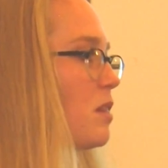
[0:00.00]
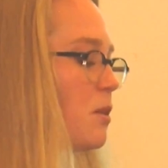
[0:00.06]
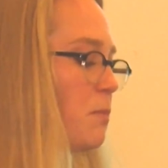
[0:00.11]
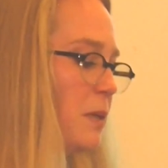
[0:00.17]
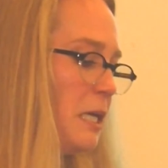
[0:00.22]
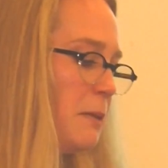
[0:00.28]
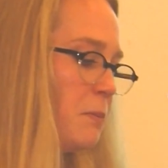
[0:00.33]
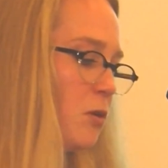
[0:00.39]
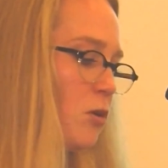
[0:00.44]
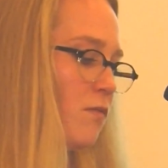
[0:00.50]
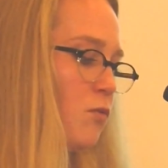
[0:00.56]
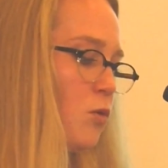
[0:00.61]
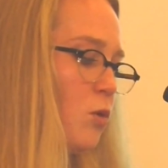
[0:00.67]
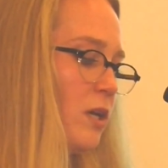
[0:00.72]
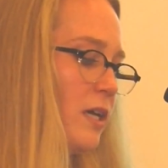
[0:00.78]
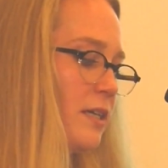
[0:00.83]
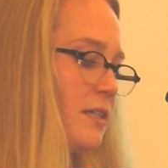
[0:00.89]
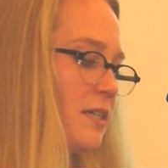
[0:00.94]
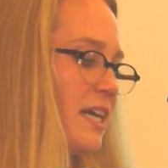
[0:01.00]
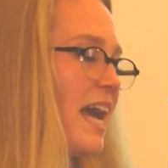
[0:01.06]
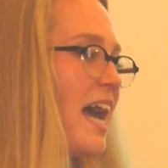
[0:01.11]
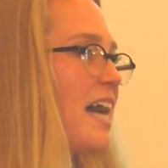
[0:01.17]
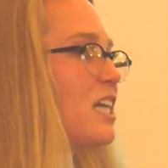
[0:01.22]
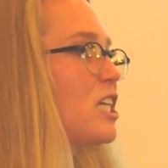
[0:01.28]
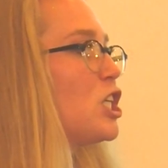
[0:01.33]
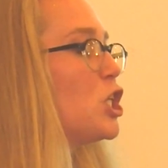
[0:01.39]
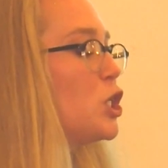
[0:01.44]
the people of Åland
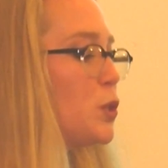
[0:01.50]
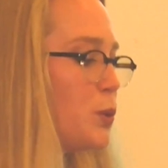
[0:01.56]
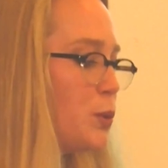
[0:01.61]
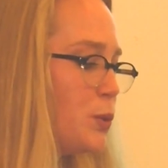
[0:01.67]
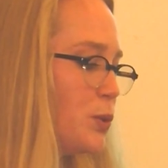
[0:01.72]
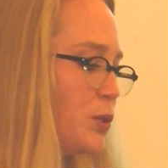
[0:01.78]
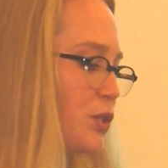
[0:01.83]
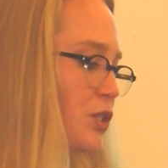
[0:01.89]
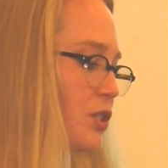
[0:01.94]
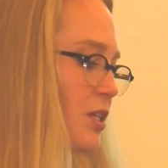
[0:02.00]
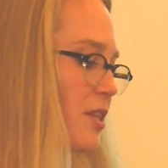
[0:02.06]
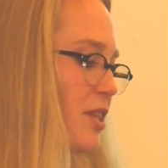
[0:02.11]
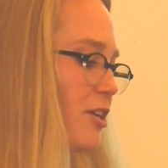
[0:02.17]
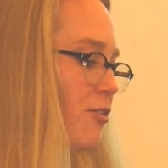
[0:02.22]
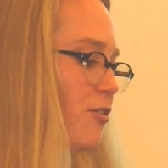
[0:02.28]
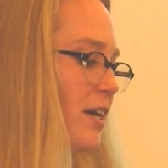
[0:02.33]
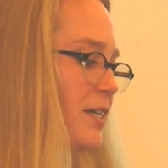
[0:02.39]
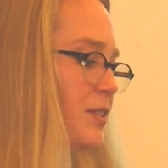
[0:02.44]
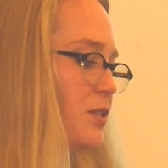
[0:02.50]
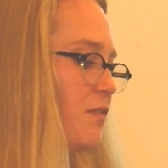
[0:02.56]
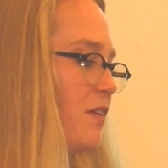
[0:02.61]
can lose their right of